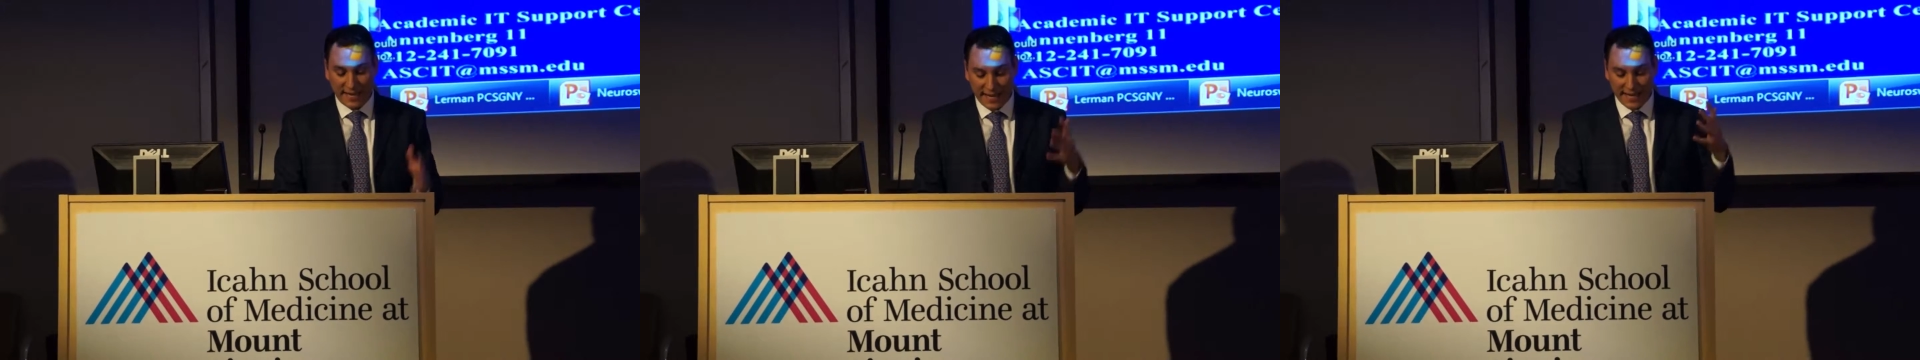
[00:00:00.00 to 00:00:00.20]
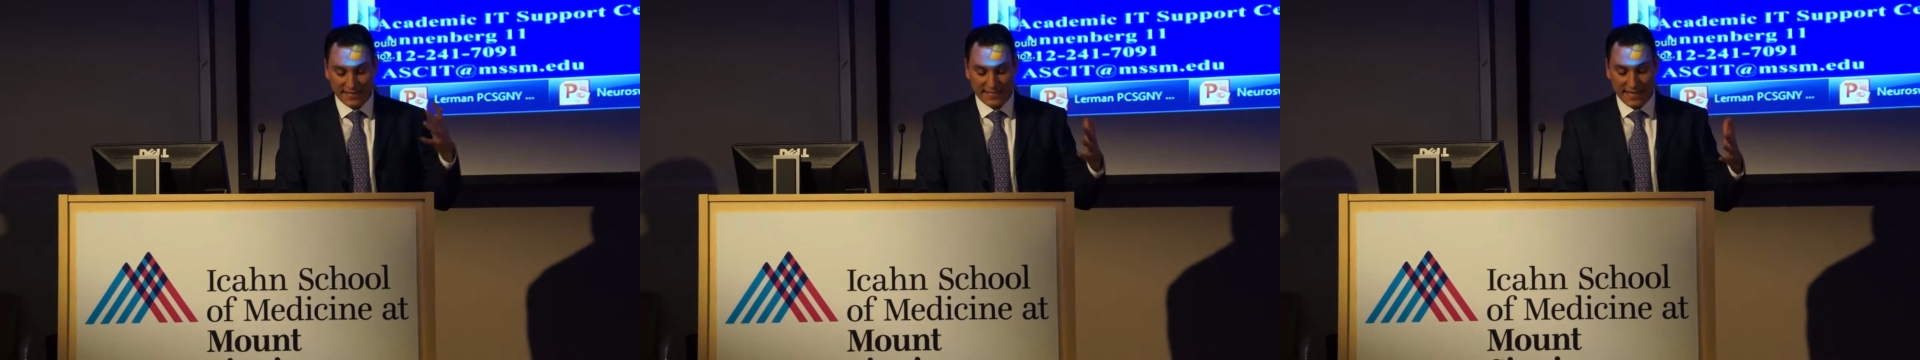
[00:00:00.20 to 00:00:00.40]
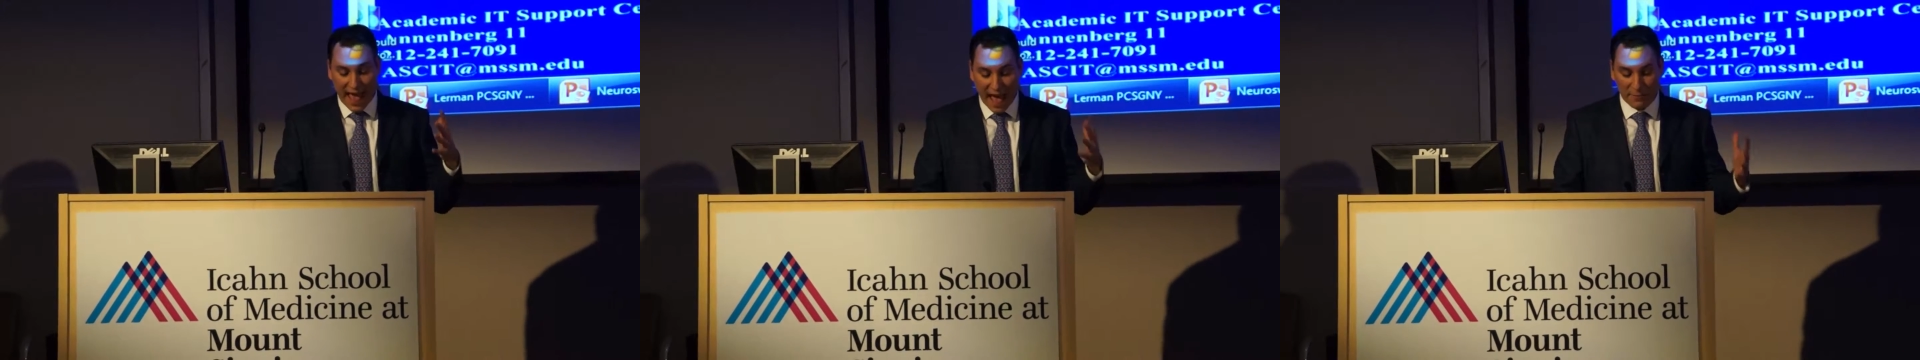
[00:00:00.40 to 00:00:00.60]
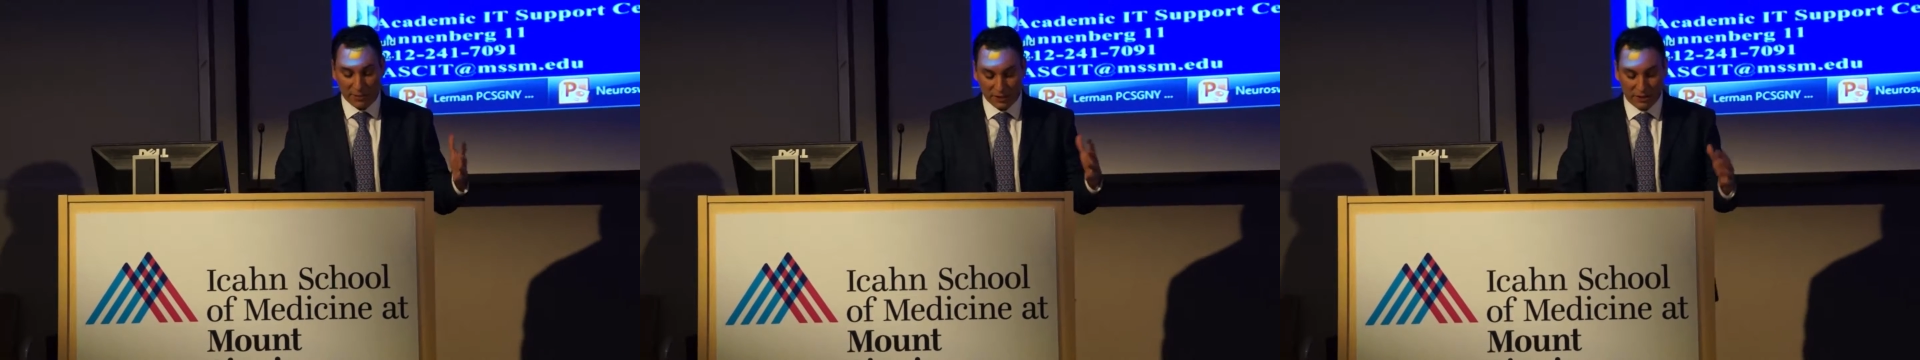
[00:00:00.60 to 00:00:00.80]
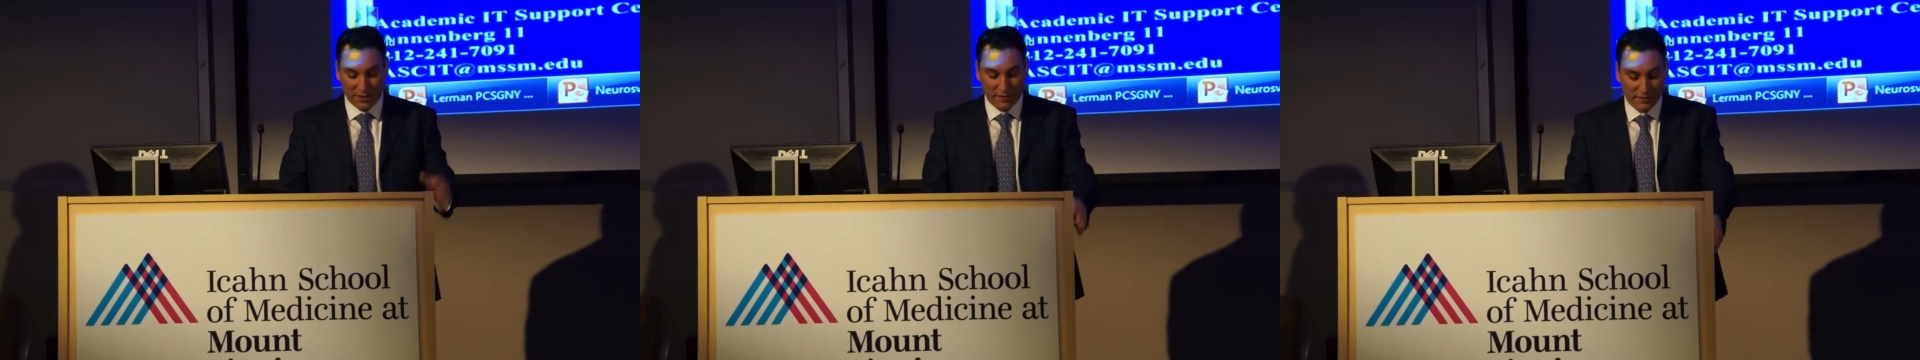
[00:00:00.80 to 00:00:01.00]

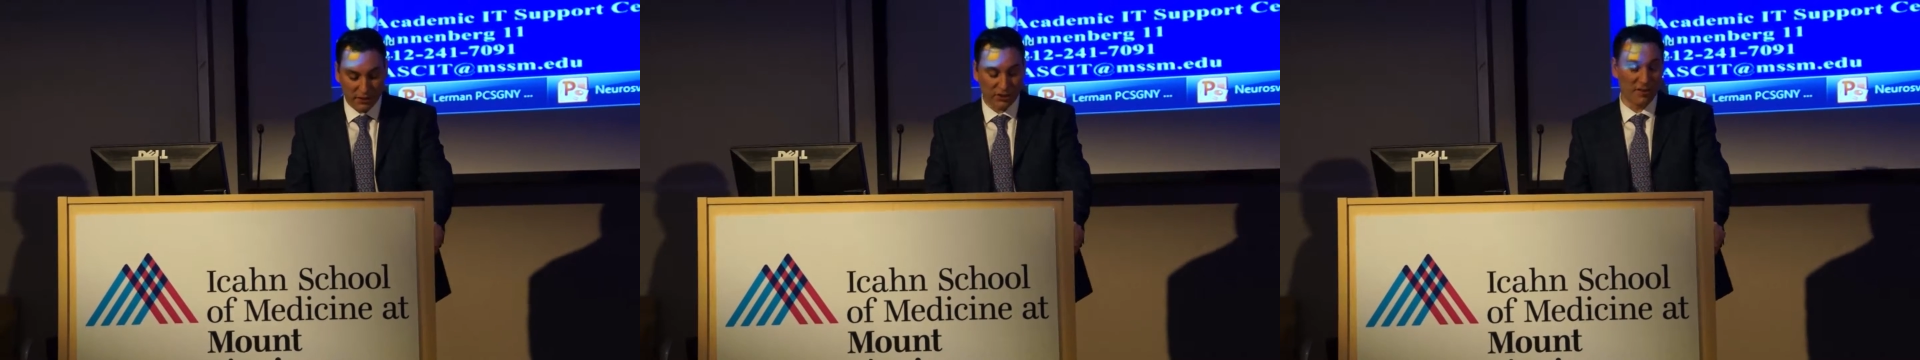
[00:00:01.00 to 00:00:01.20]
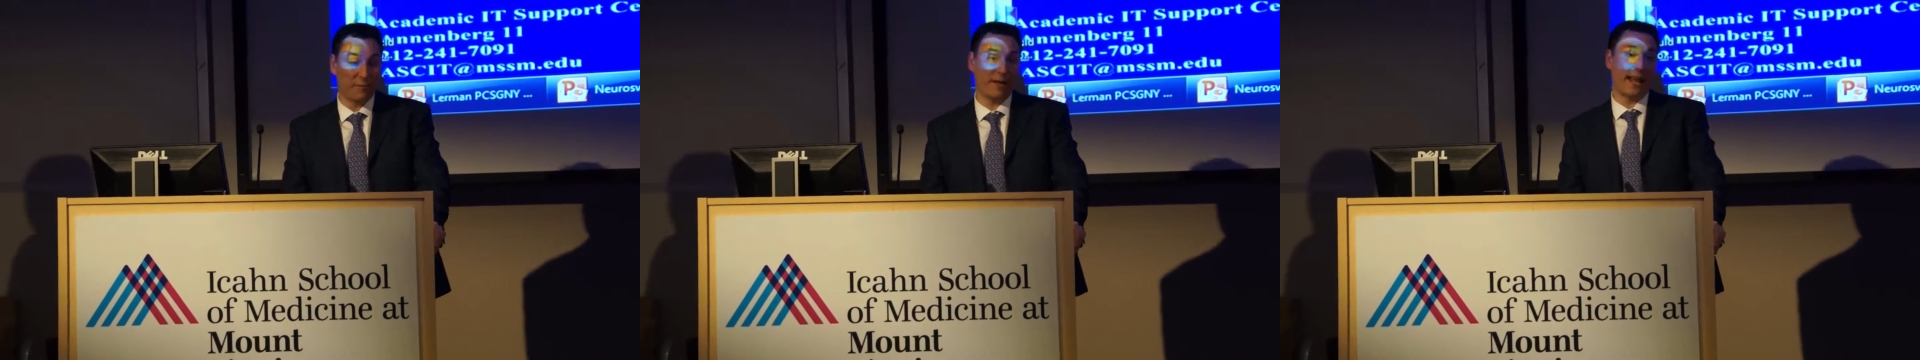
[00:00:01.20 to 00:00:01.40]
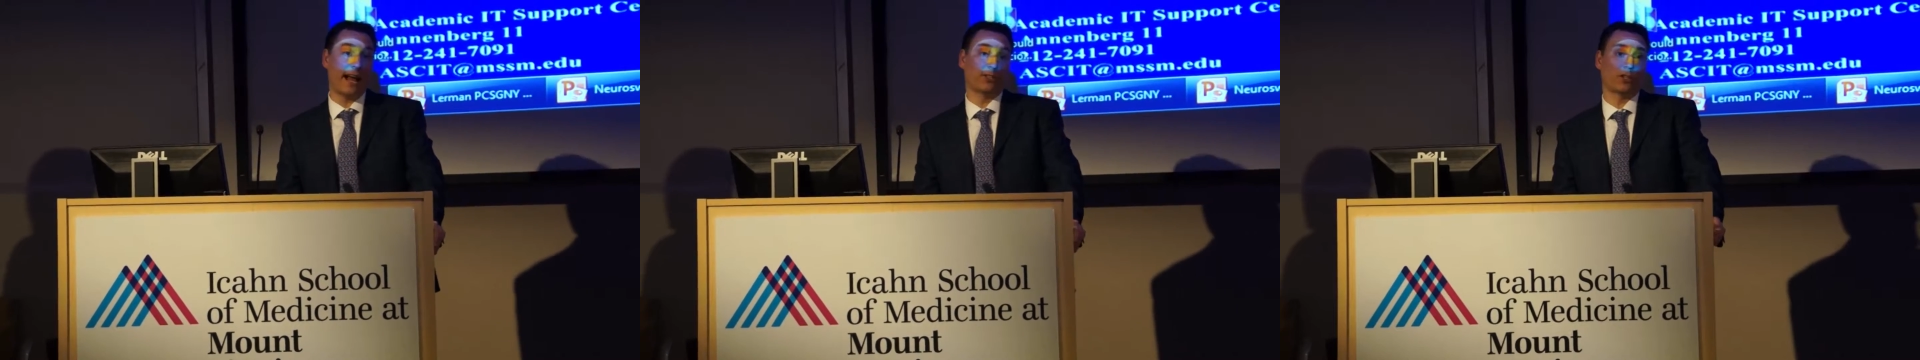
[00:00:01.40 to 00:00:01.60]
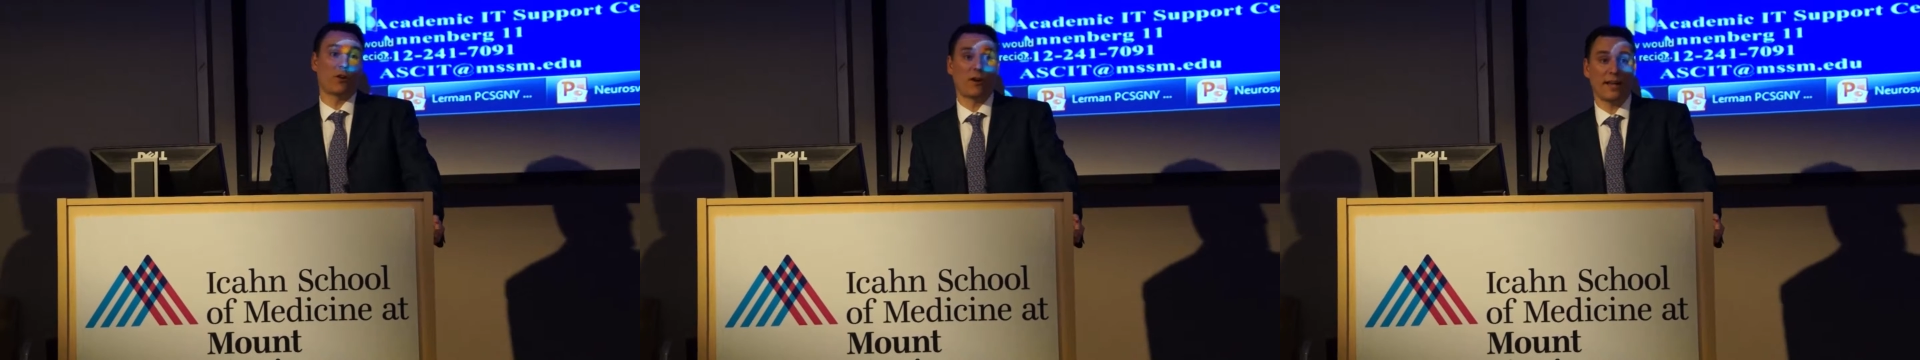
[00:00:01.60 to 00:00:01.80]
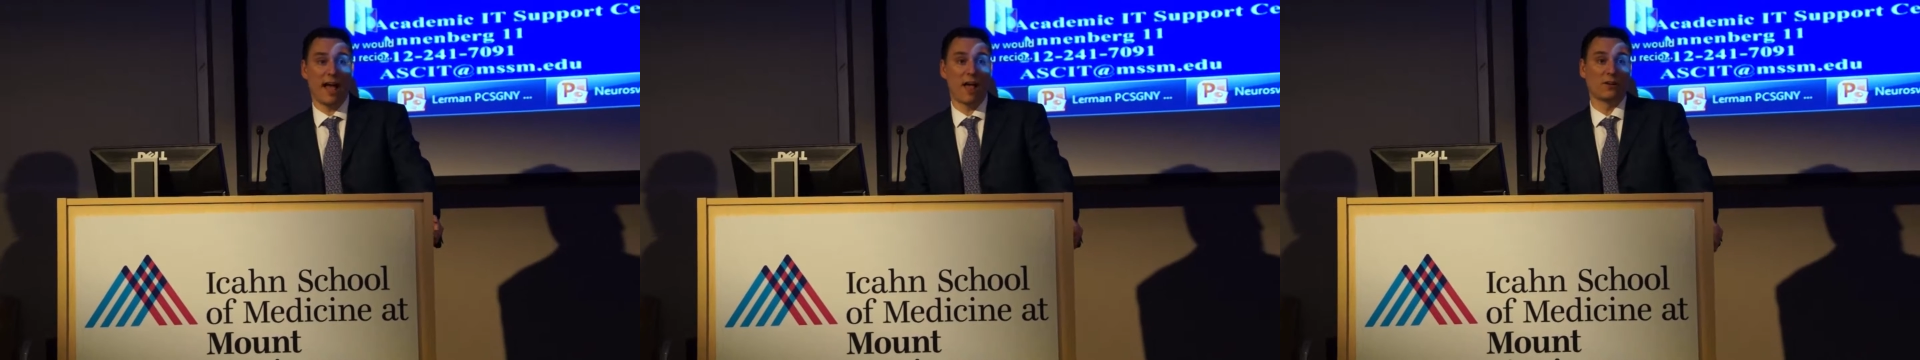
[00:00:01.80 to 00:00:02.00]
established the Division of Pediatric
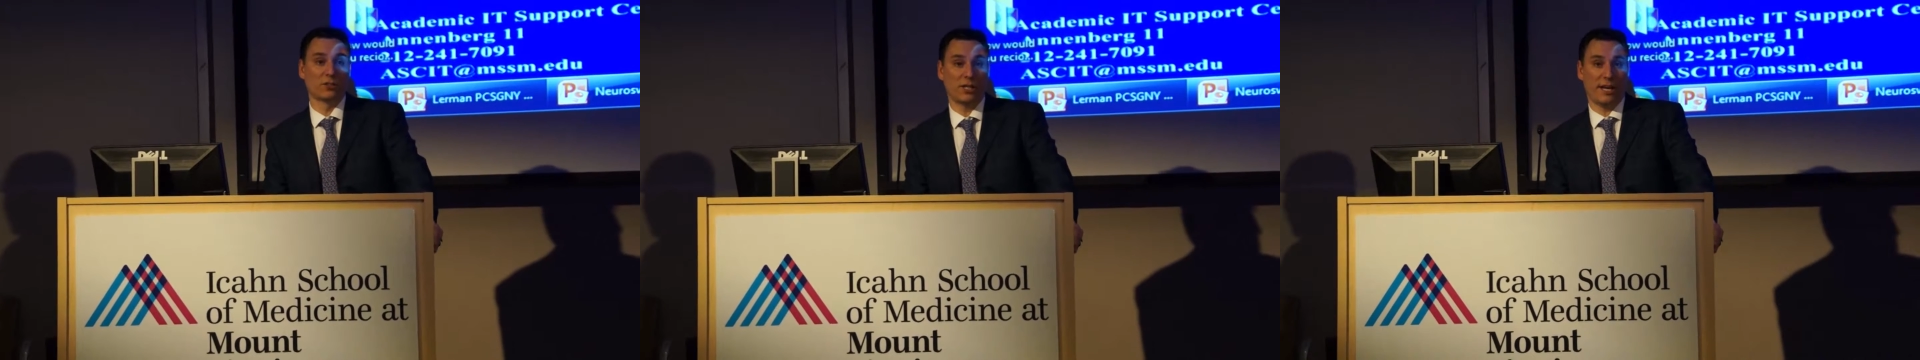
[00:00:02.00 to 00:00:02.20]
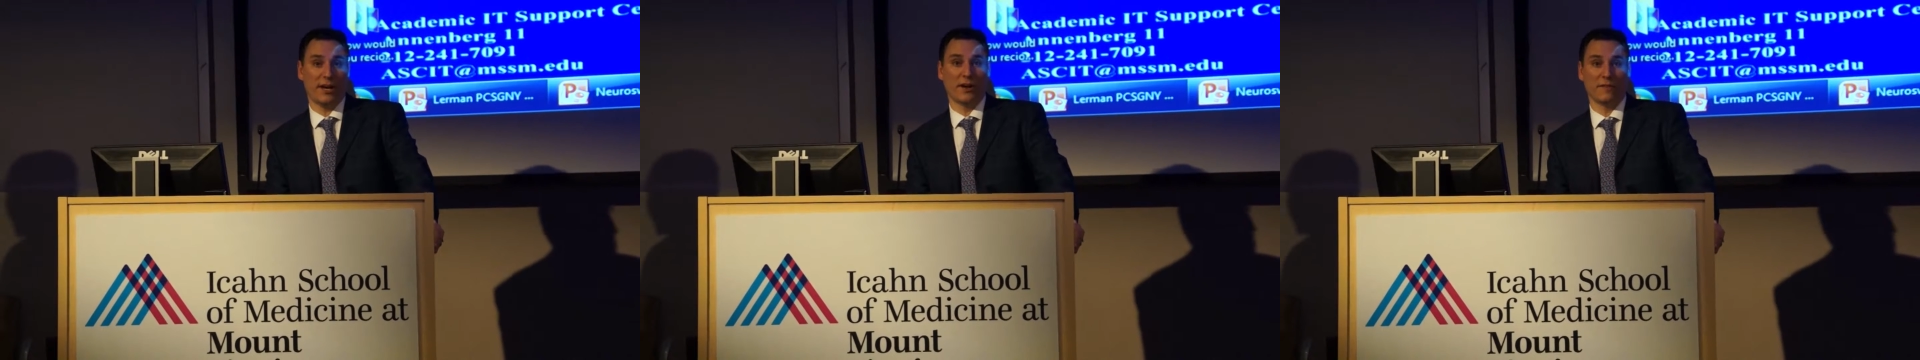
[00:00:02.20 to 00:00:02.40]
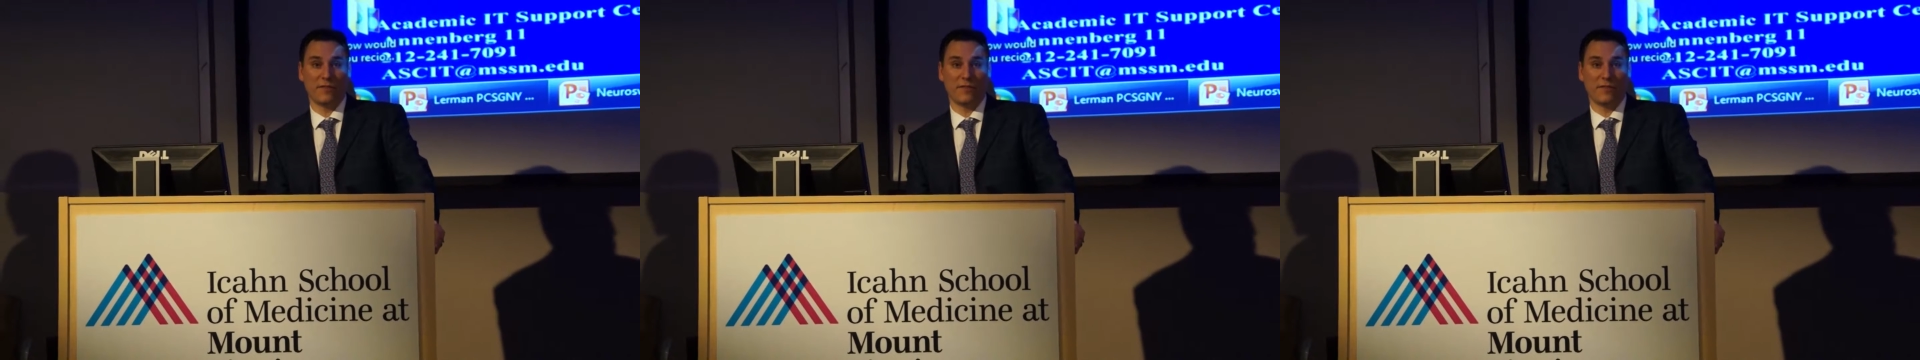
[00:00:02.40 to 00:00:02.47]
Cardiology here.